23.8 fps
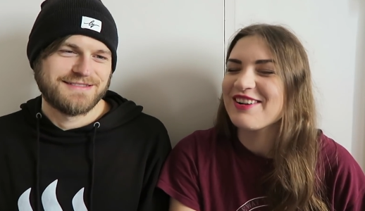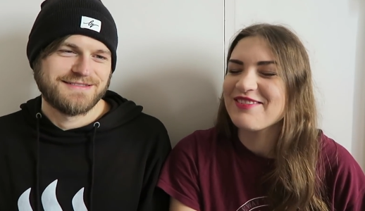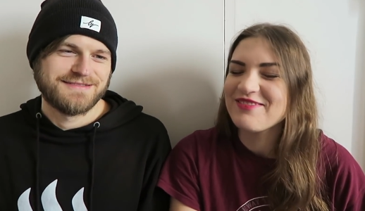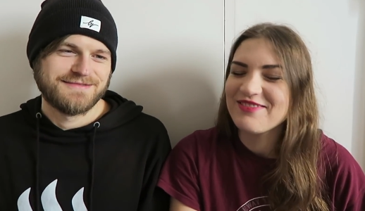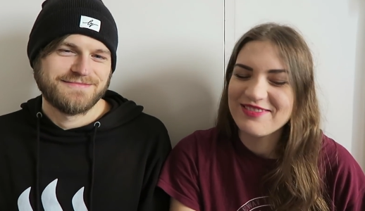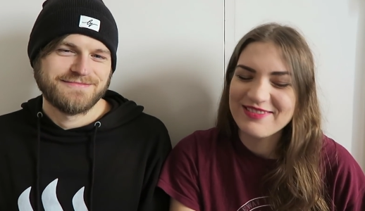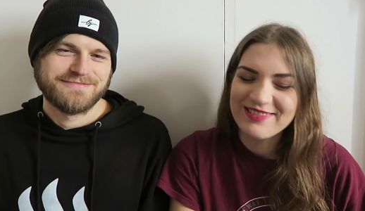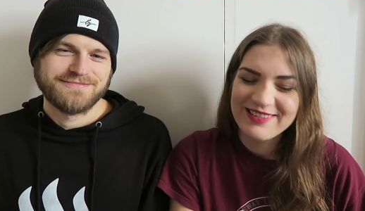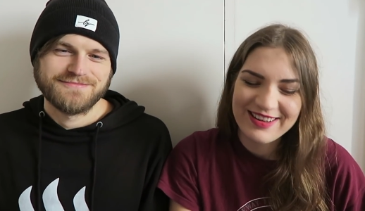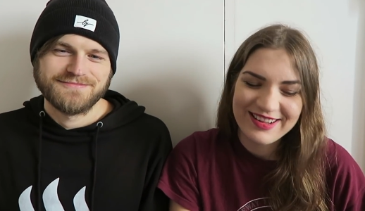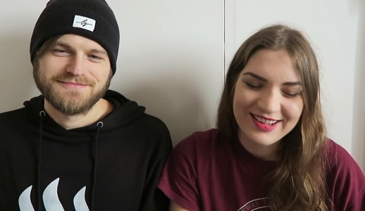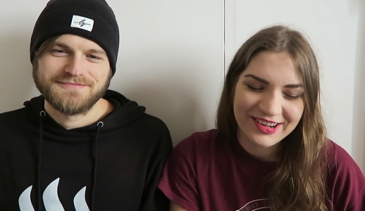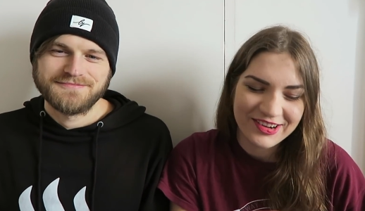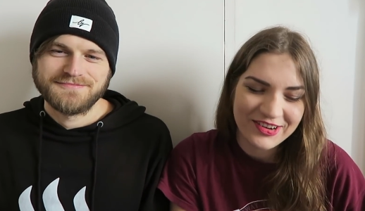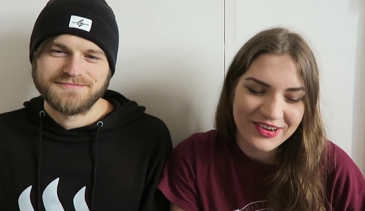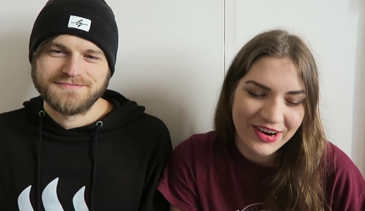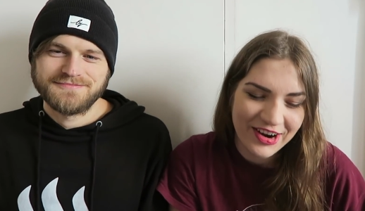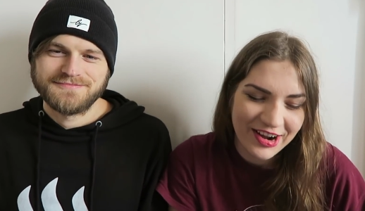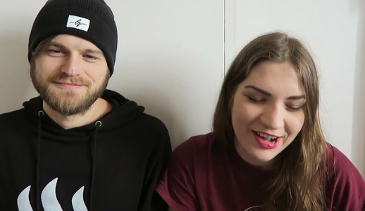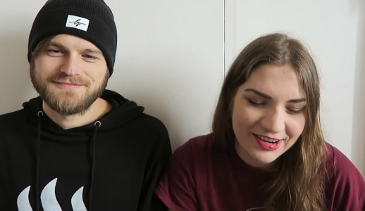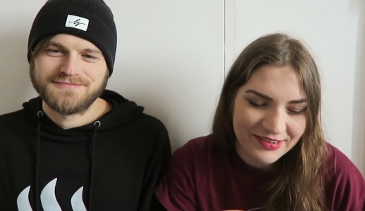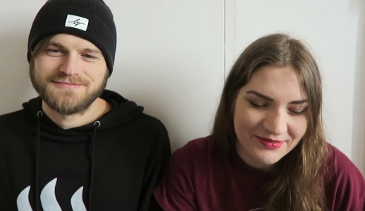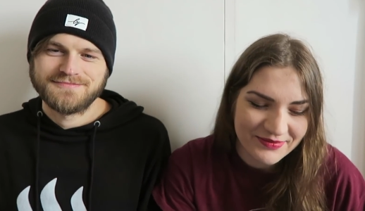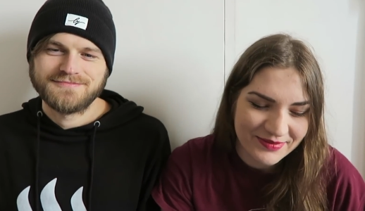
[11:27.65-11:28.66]
Speaker 1: I'm always
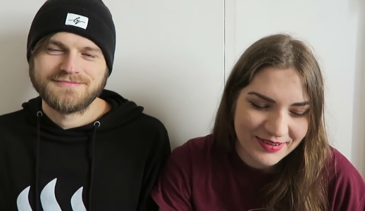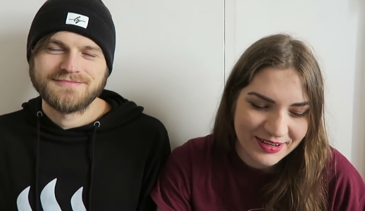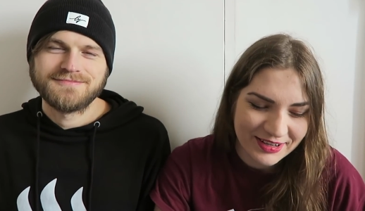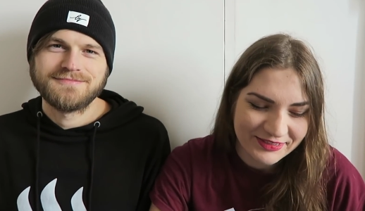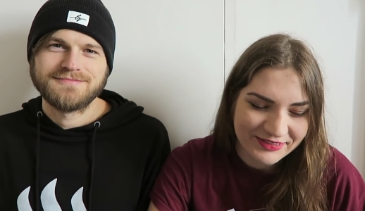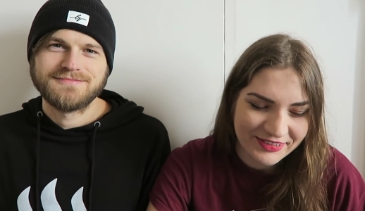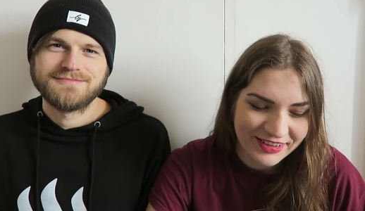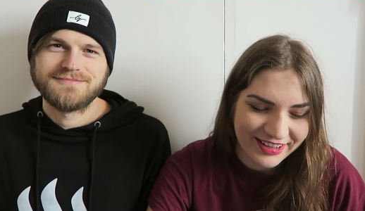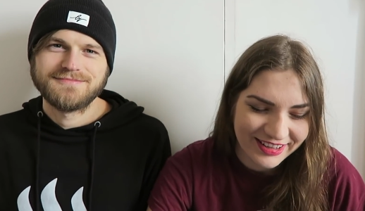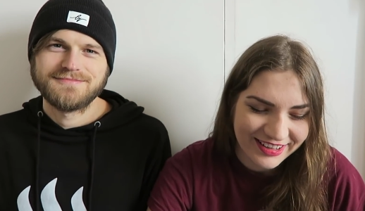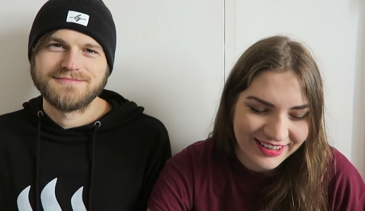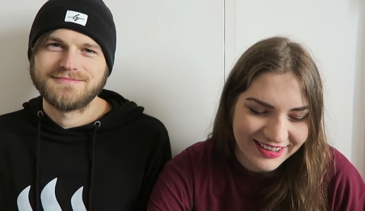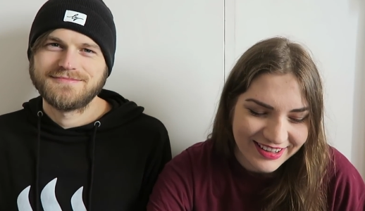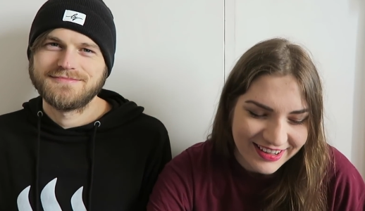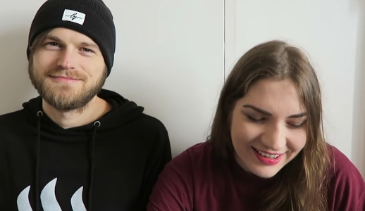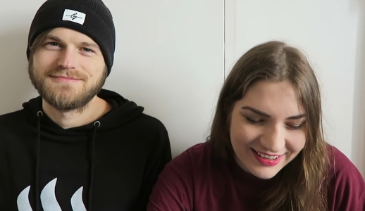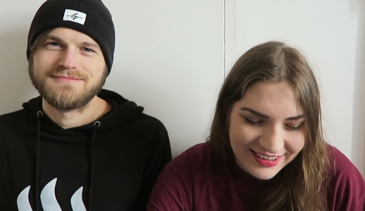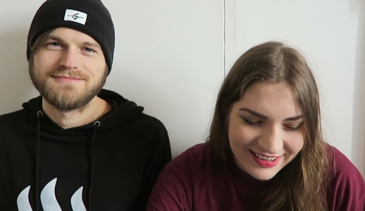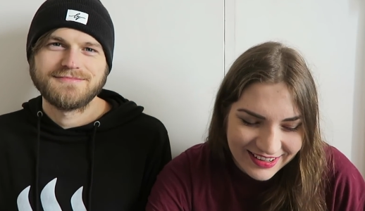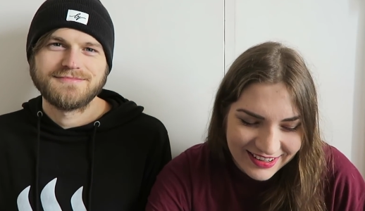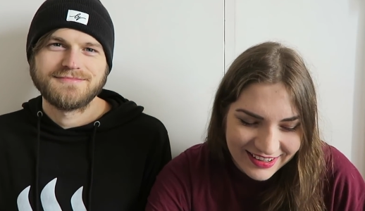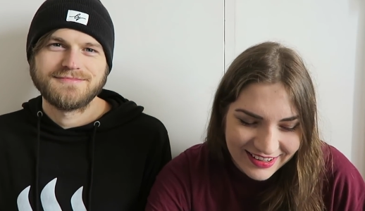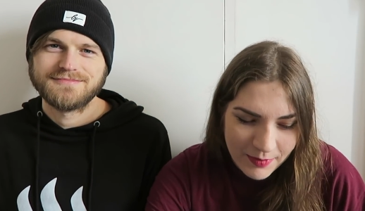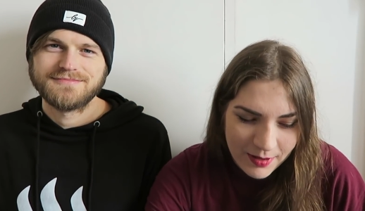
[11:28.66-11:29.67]
crying in public.
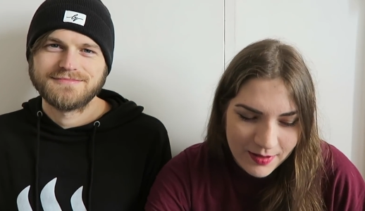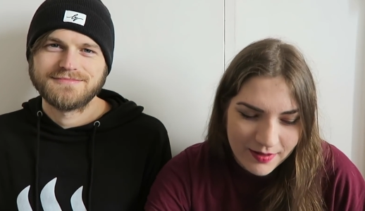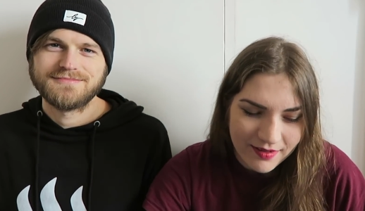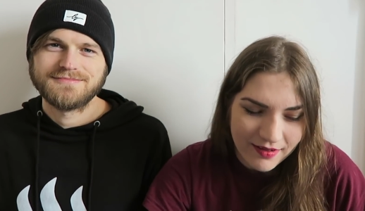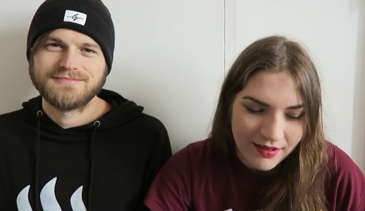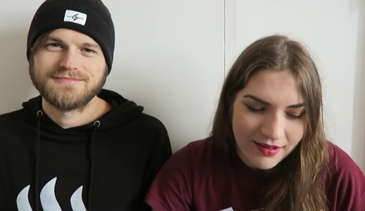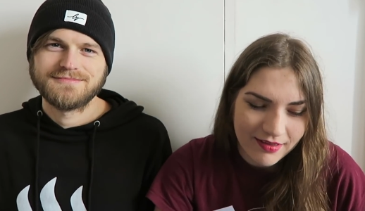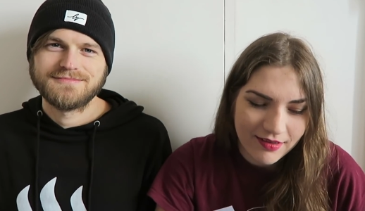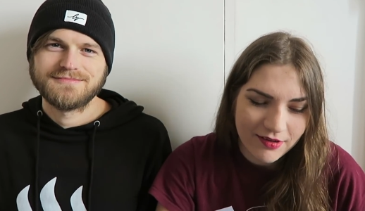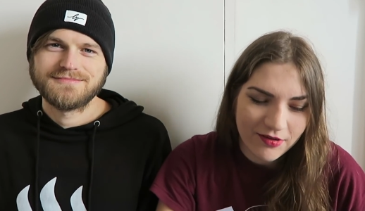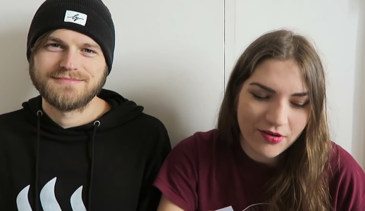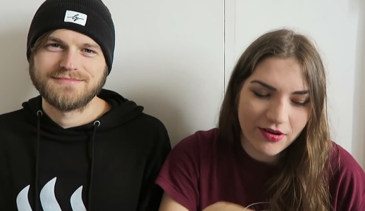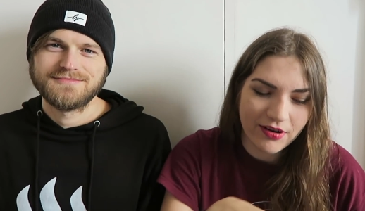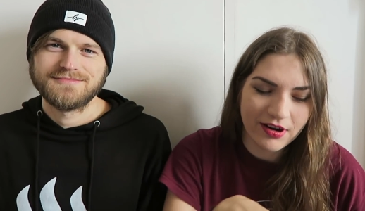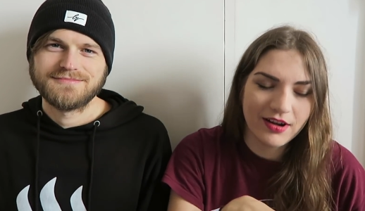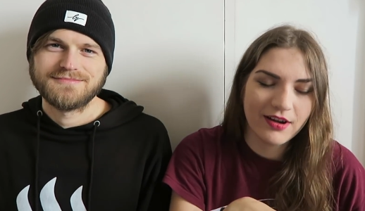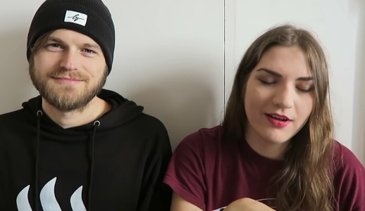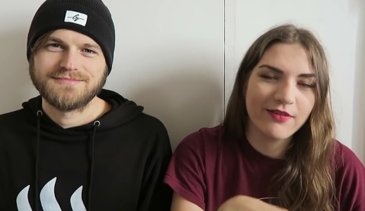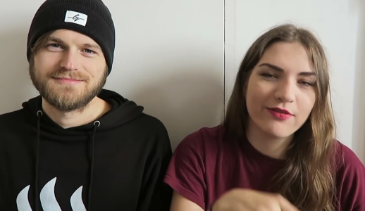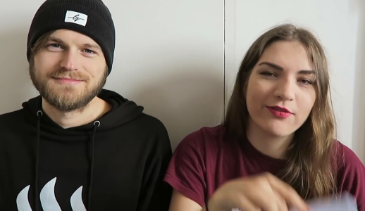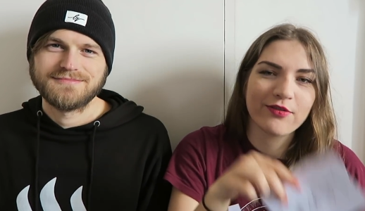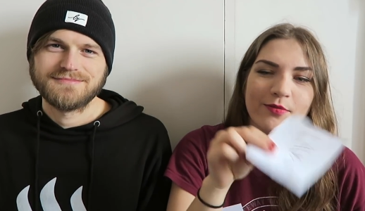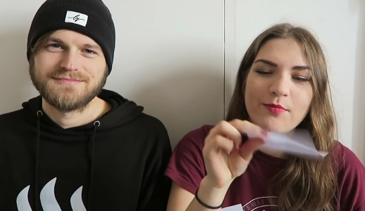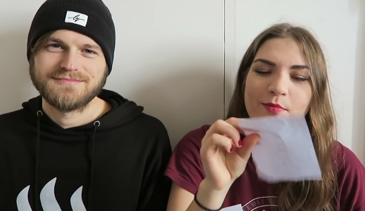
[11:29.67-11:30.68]
Most to
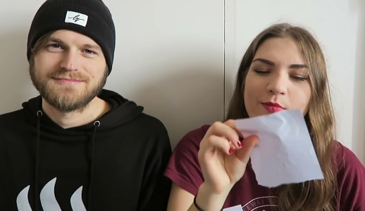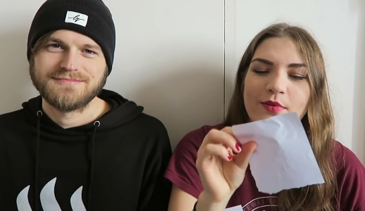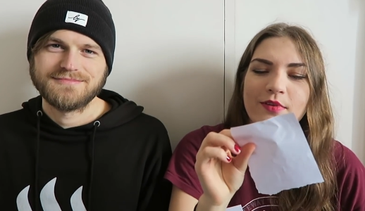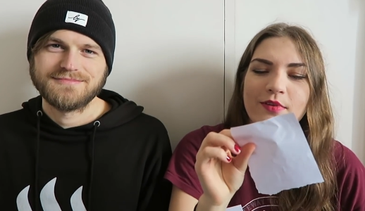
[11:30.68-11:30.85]
cry over a